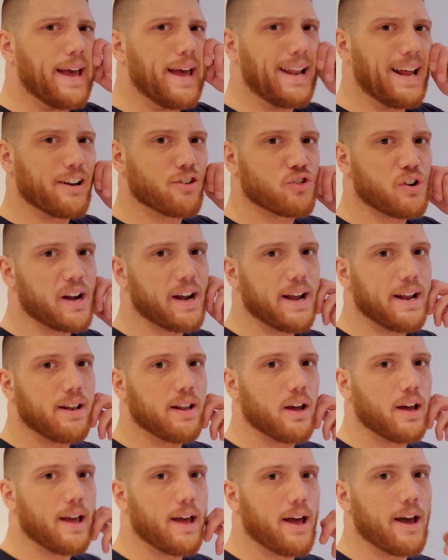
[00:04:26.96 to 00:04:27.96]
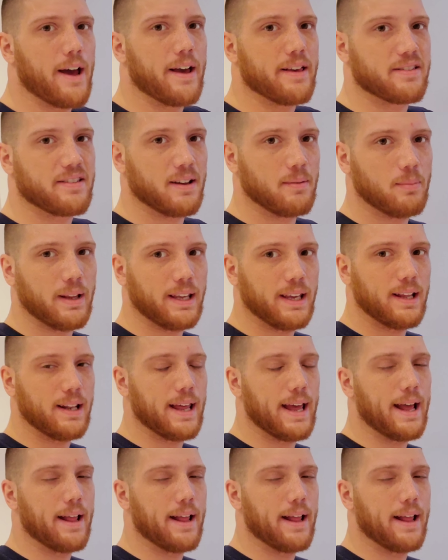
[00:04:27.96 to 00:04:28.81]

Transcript: And I tried assembling it